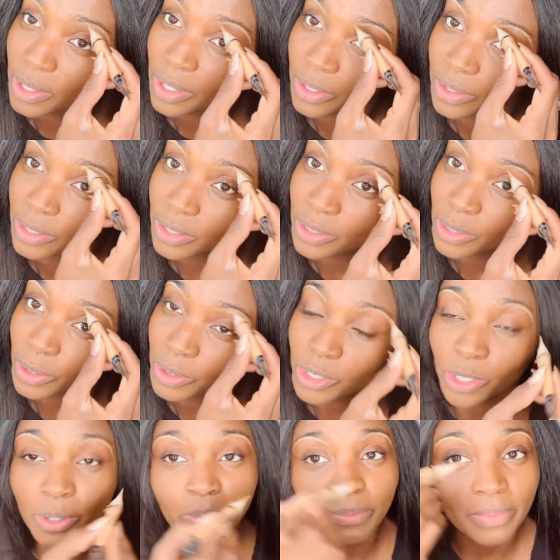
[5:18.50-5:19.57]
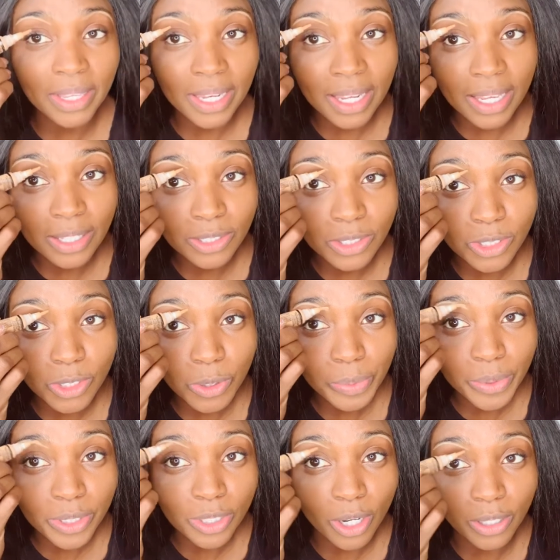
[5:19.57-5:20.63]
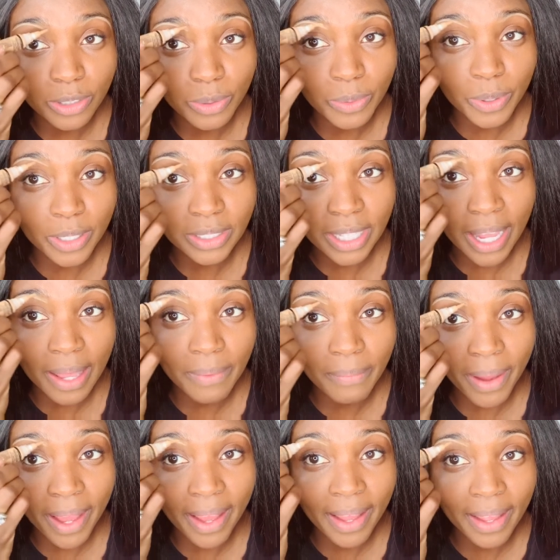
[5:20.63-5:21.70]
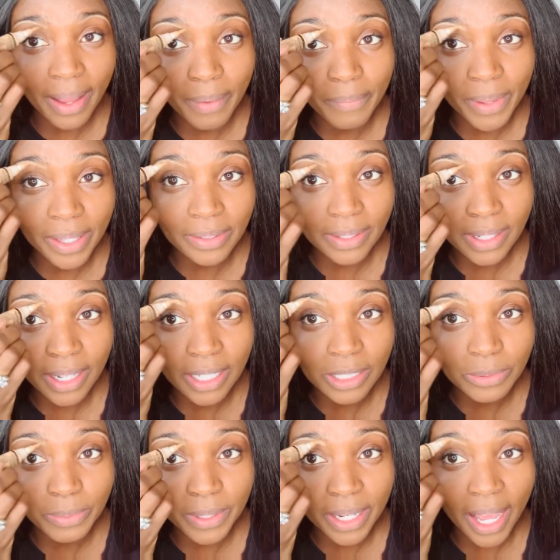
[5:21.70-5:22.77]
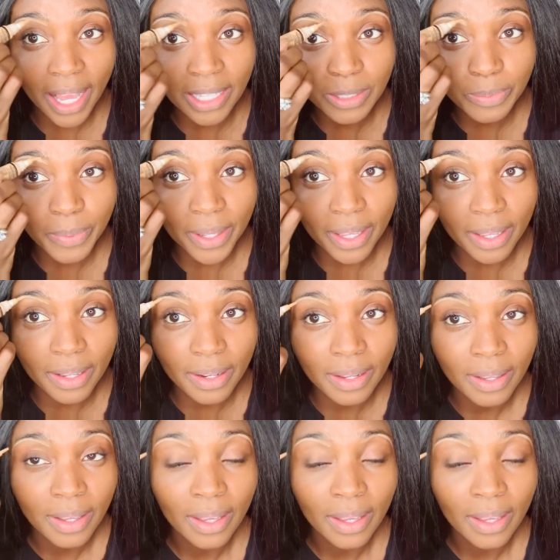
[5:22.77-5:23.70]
the Social Media Superstars Awards, and my amazing husband has been